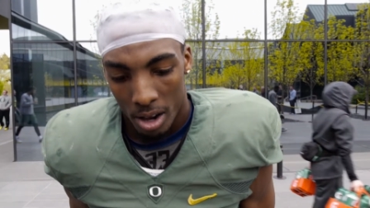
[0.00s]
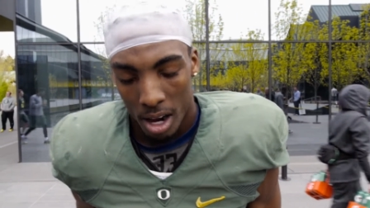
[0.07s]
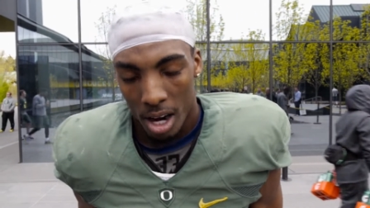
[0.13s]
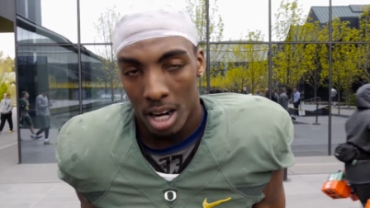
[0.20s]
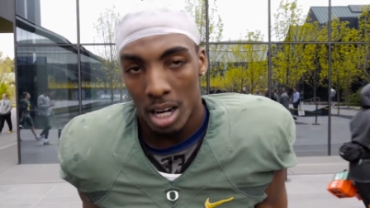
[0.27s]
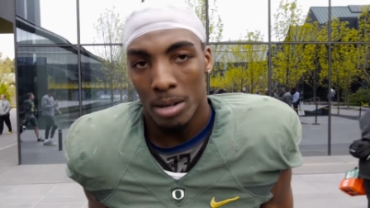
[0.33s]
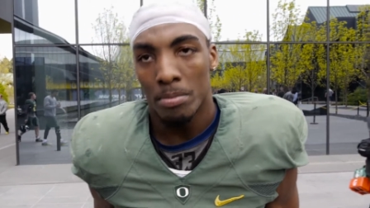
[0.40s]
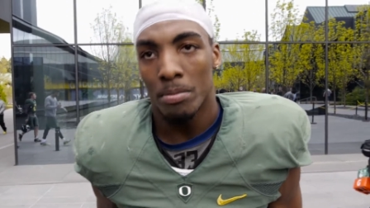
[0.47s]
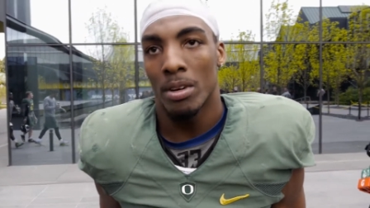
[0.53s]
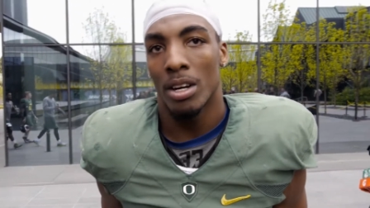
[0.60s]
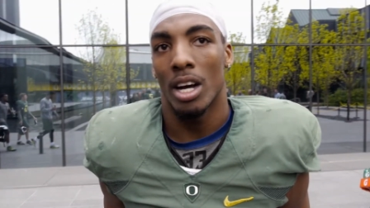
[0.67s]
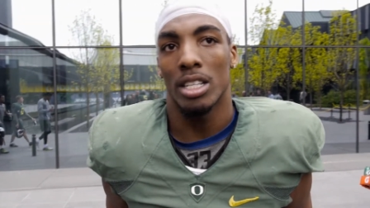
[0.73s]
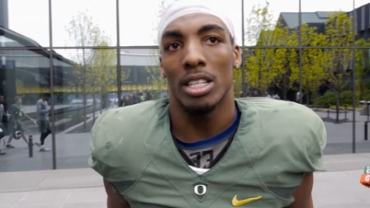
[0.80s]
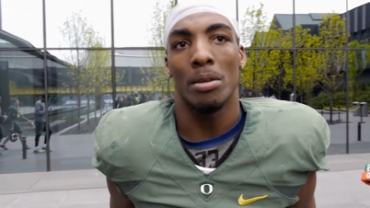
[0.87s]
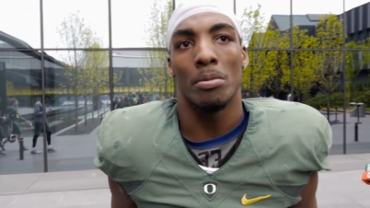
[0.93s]
Um,
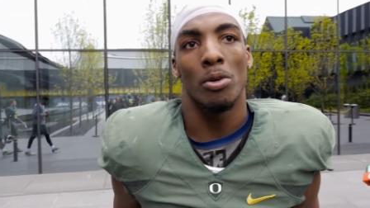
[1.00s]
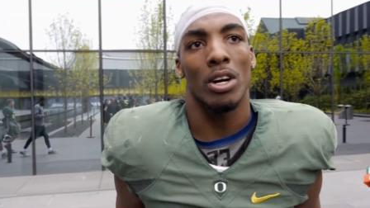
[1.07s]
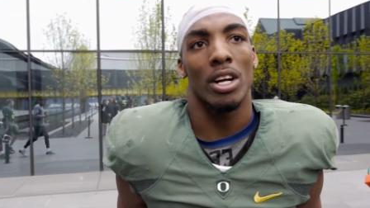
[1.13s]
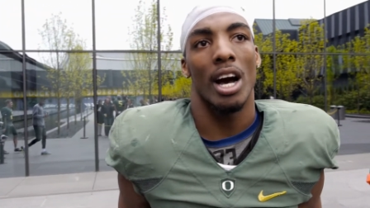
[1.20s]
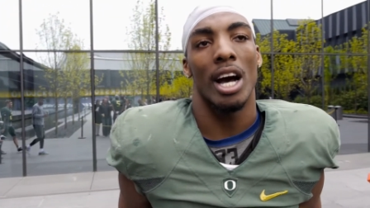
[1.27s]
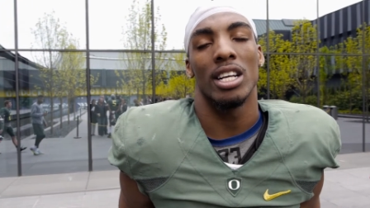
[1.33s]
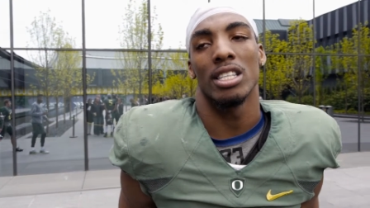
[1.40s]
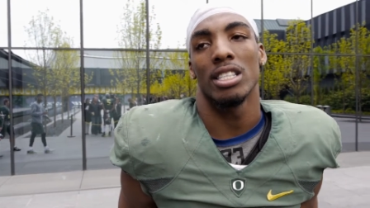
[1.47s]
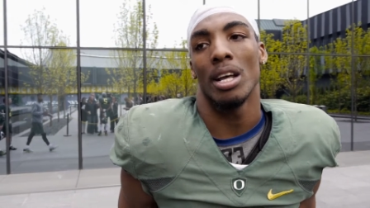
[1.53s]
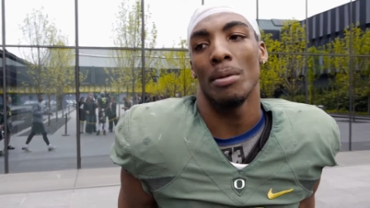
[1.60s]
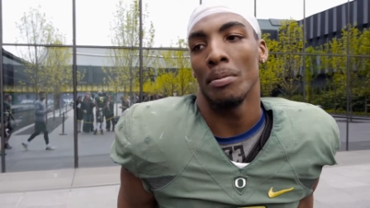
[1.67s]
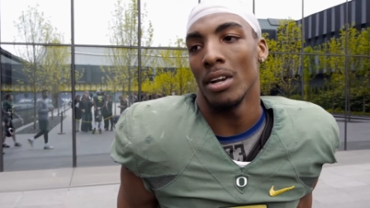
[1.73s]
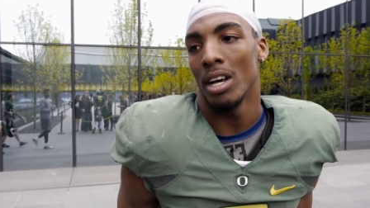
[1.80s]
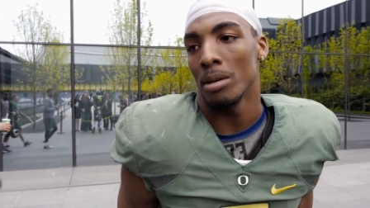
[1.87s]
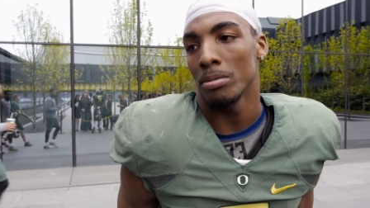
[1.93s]
I think more guys are
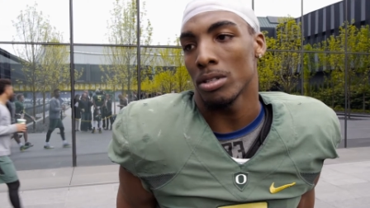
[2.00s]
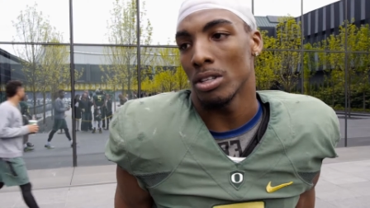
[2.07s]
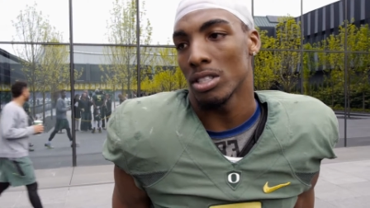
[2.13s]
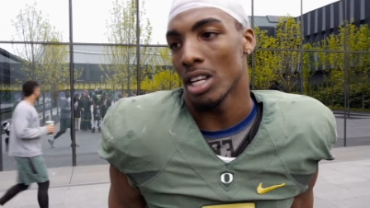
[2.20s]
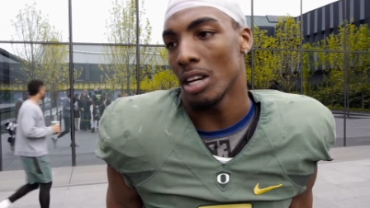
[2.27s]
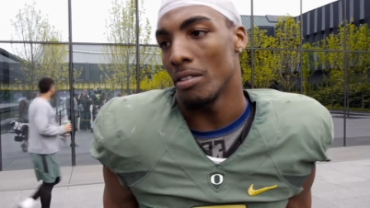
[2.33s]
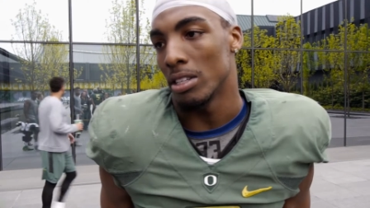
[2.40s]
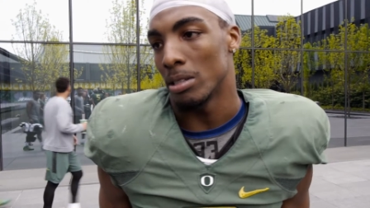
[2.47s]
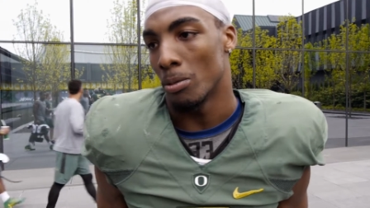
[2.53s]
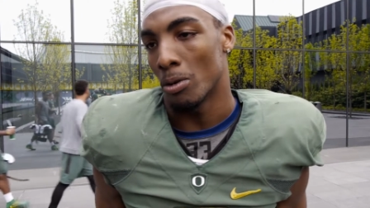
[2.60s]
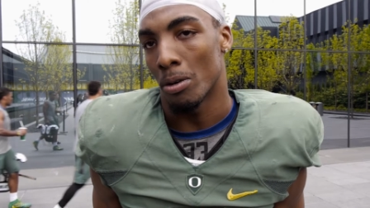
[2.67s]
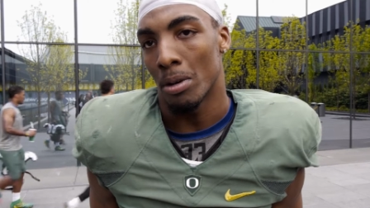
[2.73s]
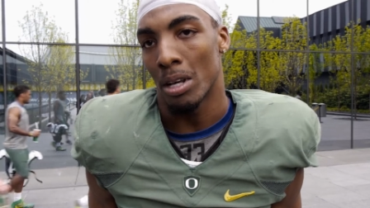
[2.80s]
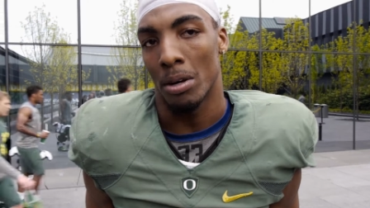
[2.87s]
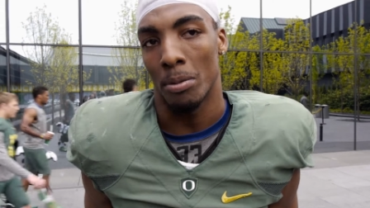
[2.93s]
stepping up, so it's giving us
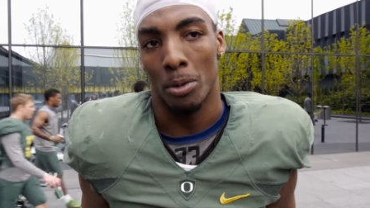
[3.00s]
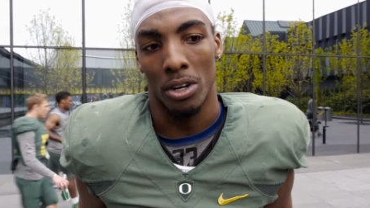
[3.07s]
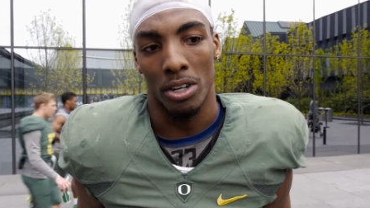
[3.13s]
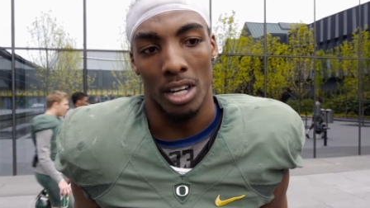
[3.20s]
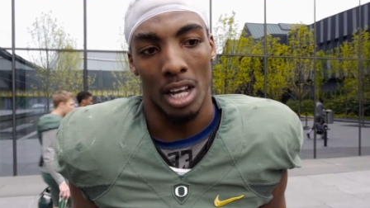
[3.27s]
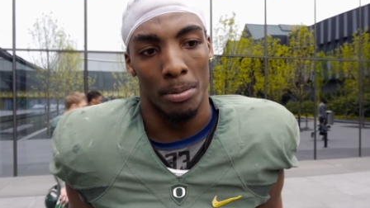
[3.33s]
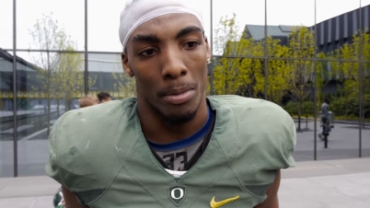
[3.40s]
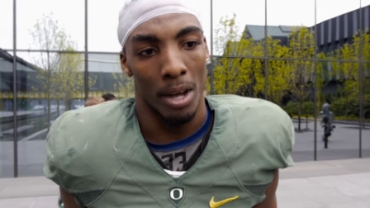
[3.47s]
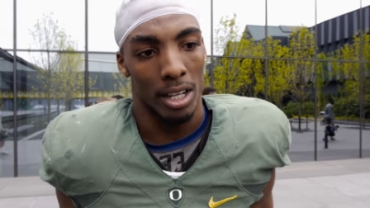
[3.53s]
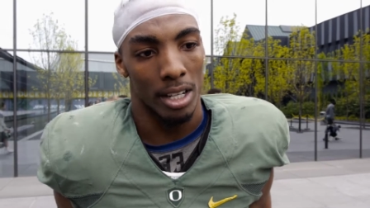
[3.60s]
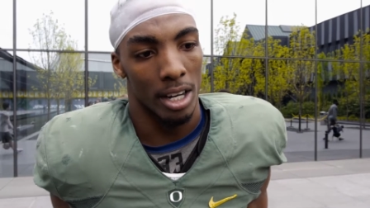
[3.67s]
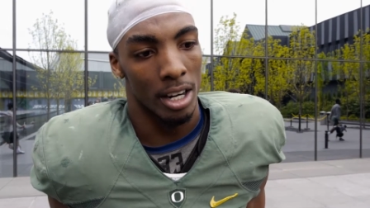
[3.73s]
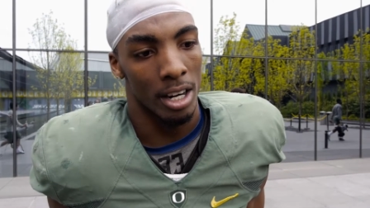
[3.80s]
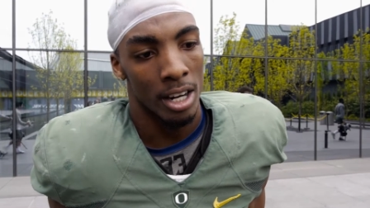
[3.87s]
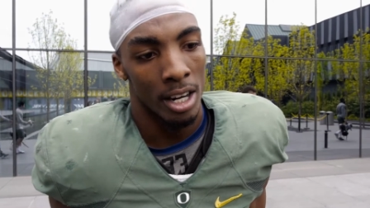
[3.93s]
more more depth back
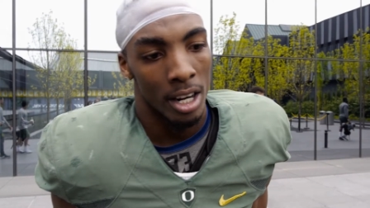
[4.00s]
there.